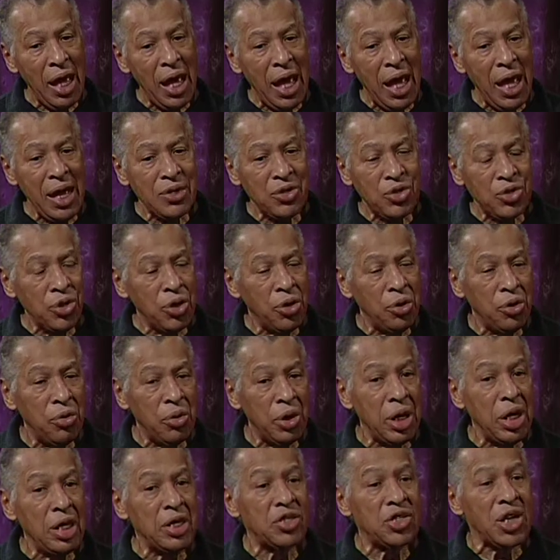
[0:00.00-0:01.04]
And so
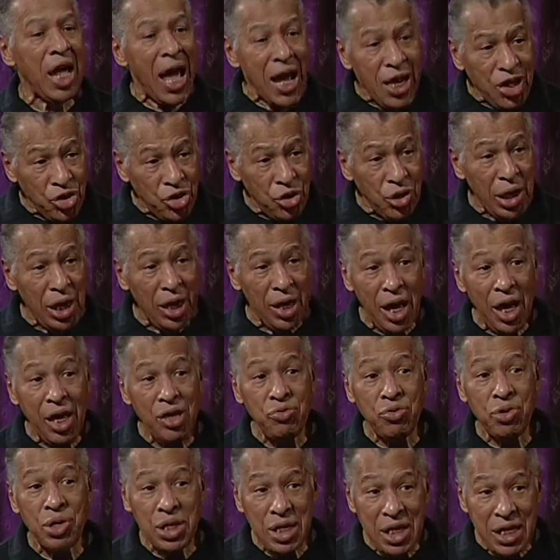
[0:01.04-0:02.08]
it's actually
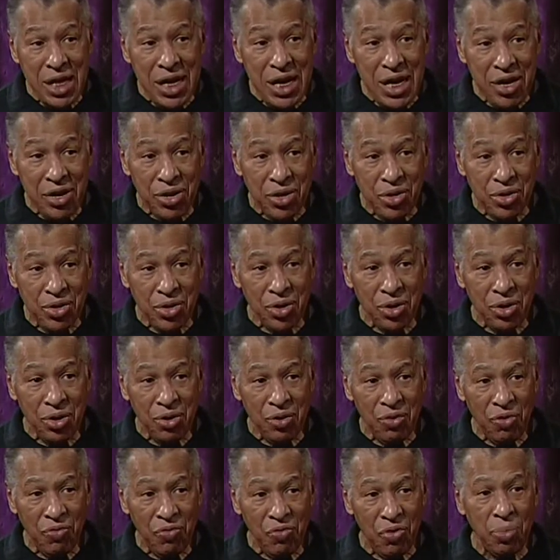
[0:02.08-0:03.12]
100 years
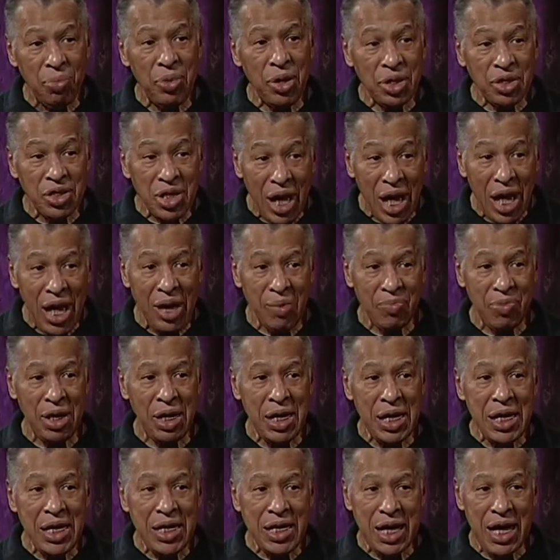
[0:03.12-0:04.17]
from the time that
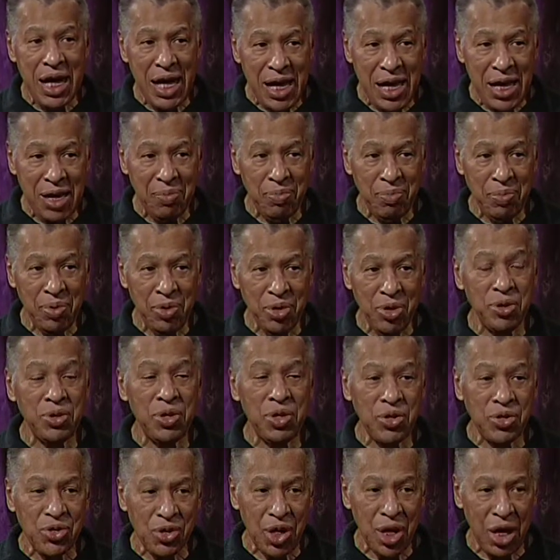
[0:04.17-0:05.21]
he came to
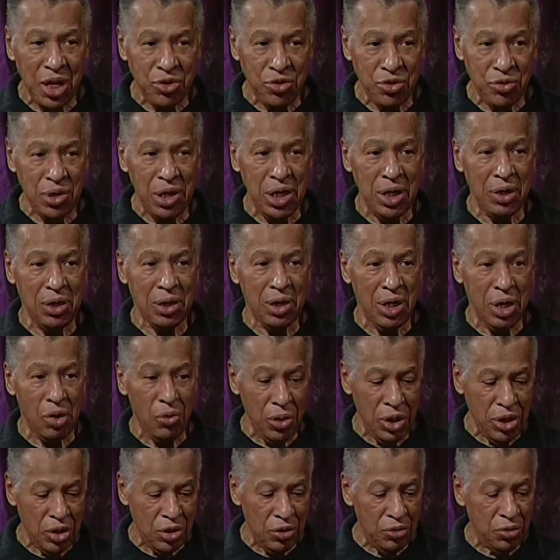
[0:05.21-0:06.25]
this country,
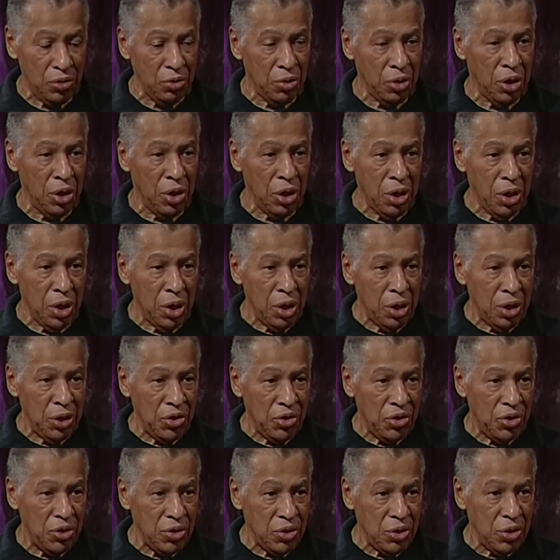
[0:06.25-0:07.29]
going to
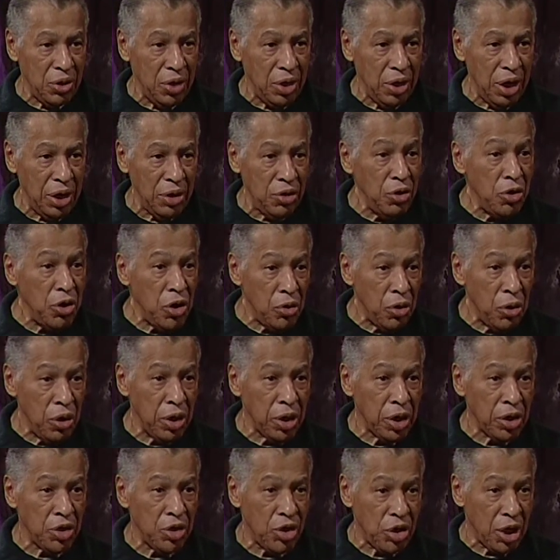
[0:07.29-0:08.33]
New
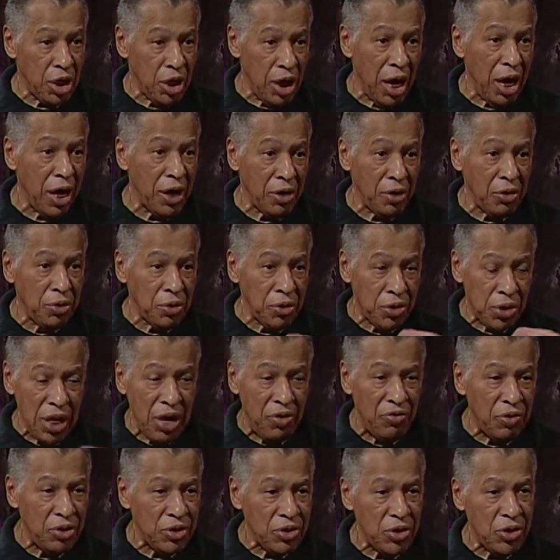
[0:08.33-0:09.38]
York, Chicago, San
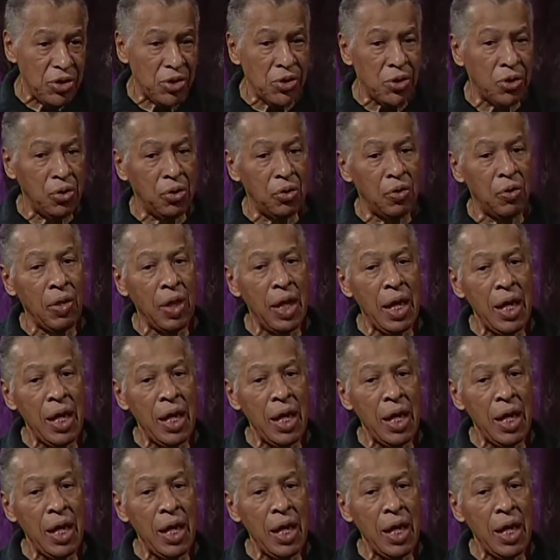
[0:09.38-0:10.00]
Francisco.